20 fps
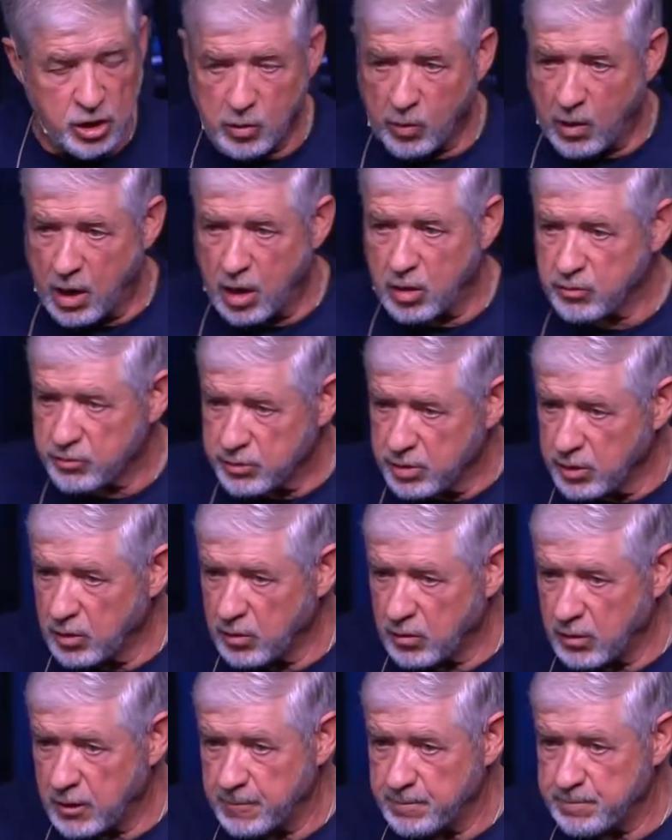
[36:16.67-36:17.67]
walk to
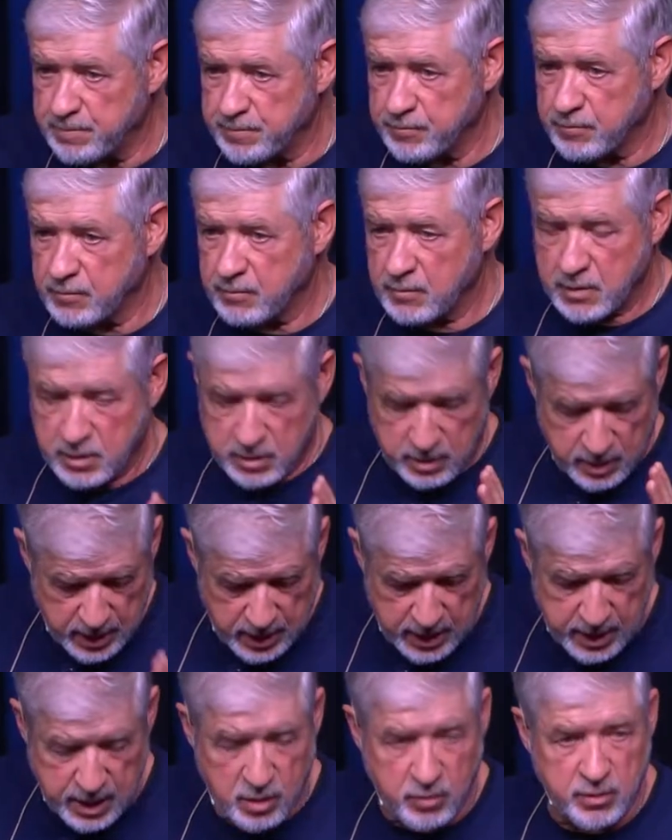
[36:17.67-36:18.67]
them,
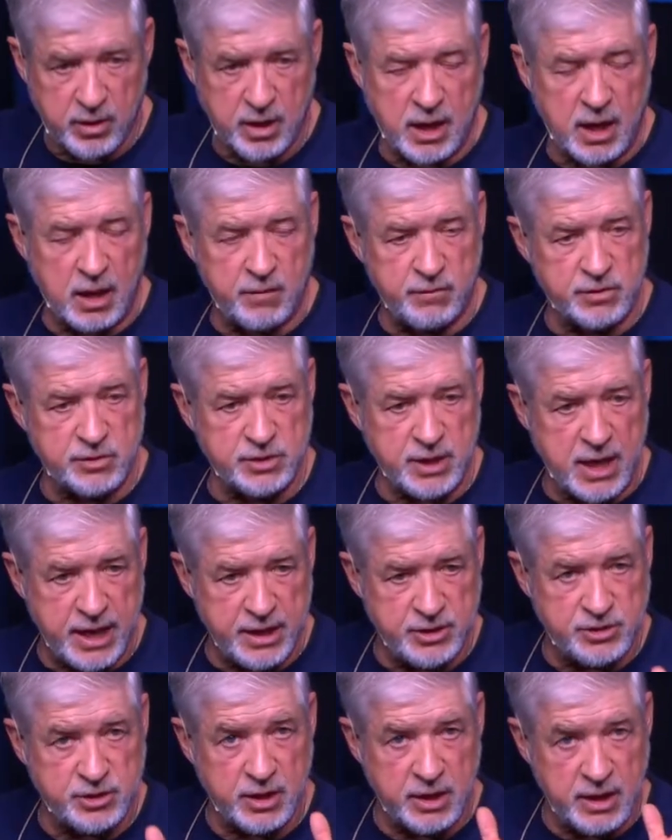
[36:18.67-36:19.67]
carry on the
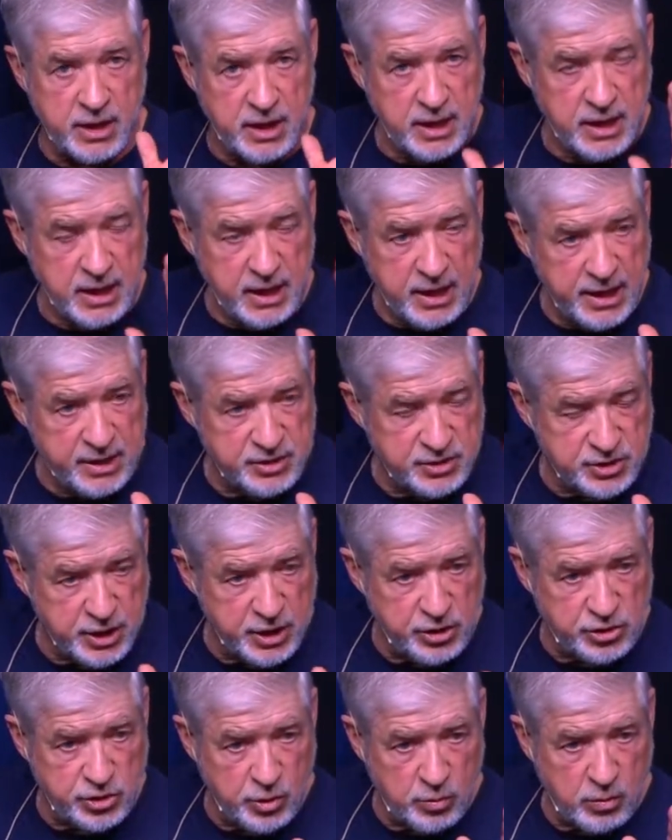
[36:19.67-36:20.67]
conversation, and
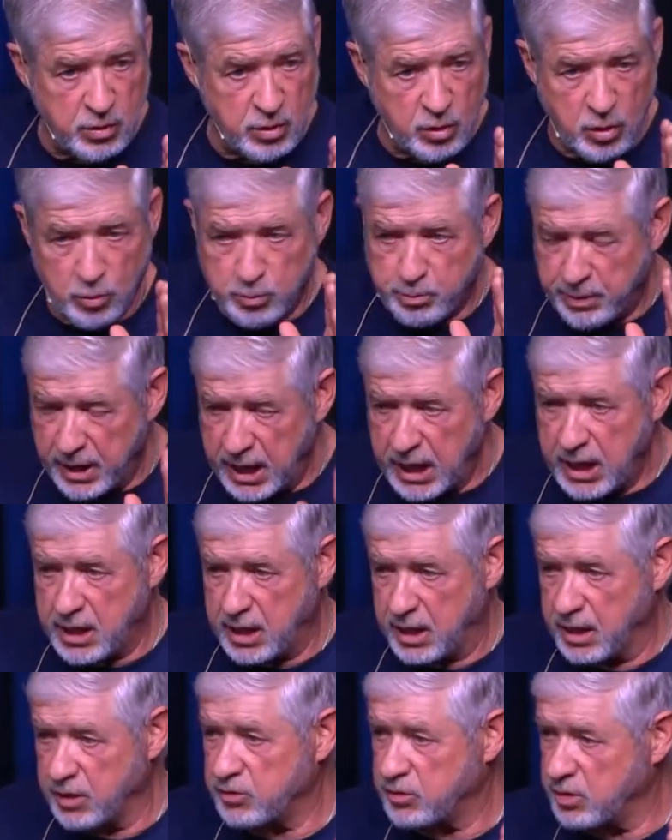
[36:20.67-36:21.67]
since you were
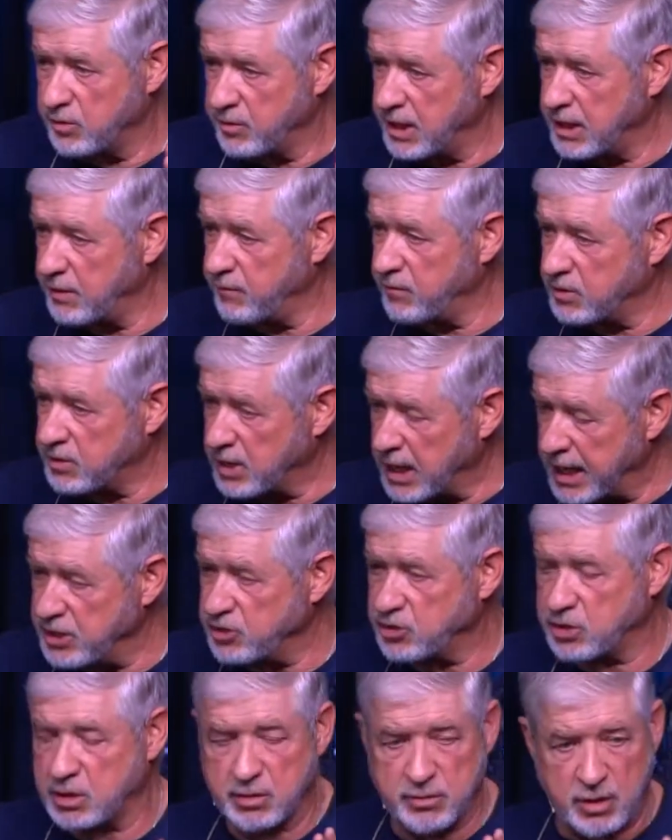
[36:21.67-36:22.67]
obedient to the
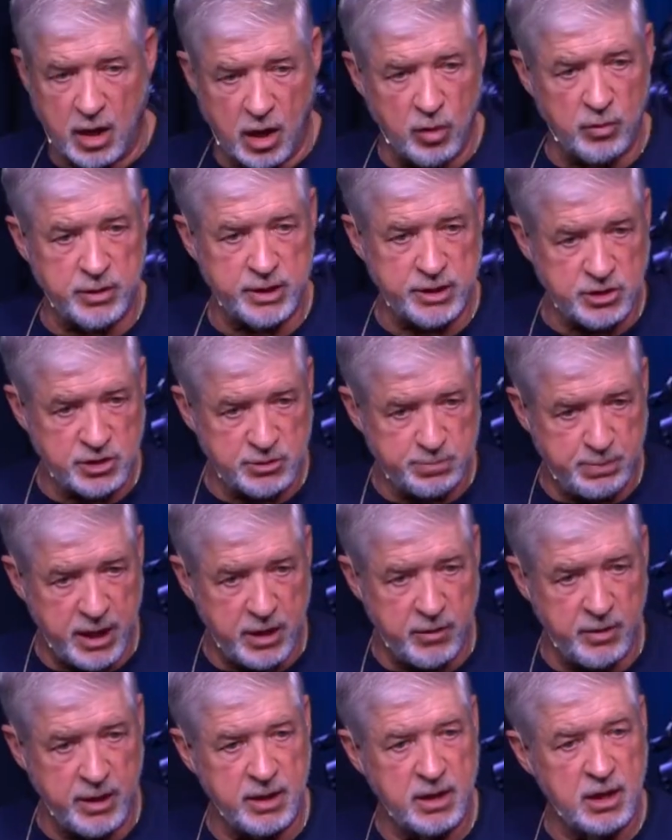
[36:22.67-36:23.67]
invitation of the Holy
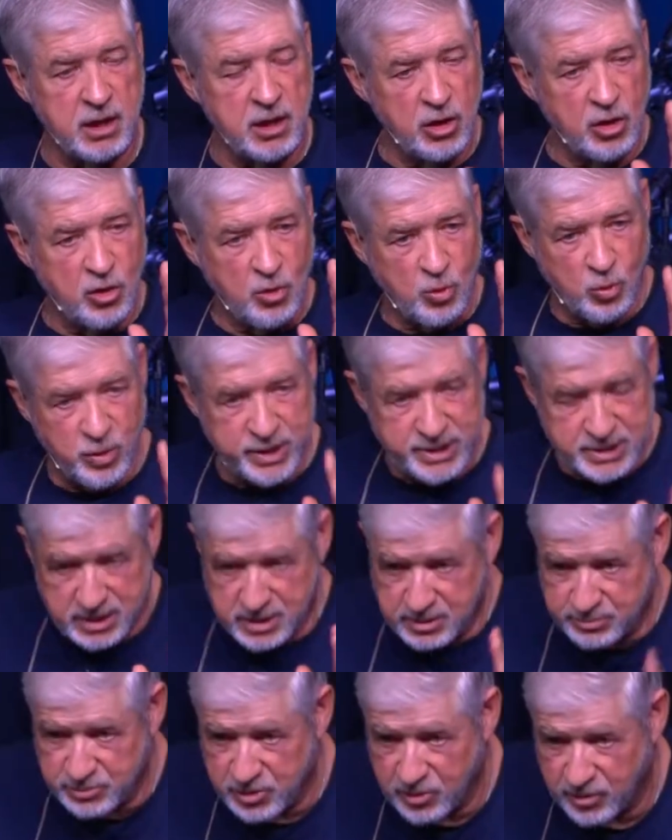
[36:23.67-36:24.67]
Spirit,
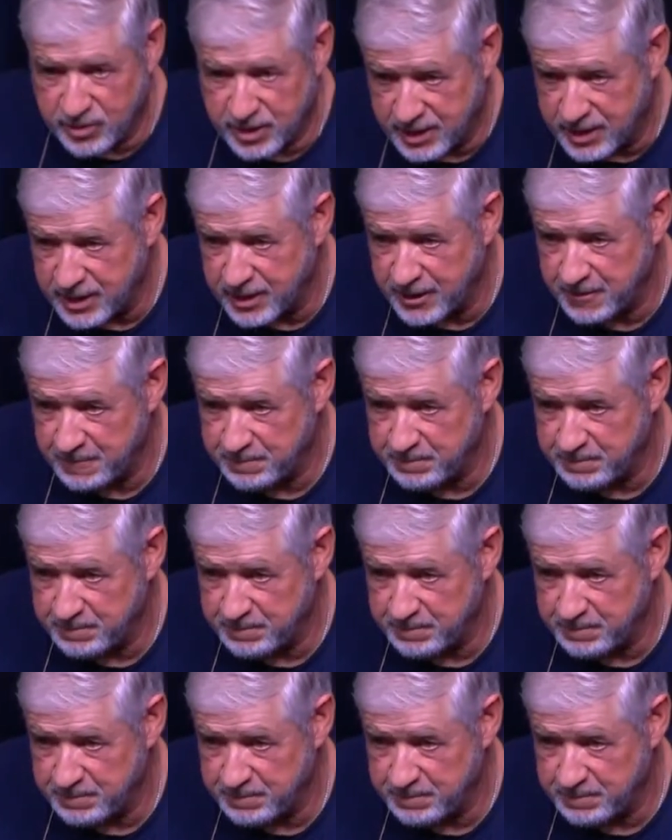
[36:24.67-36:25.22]
wisdom's going to come.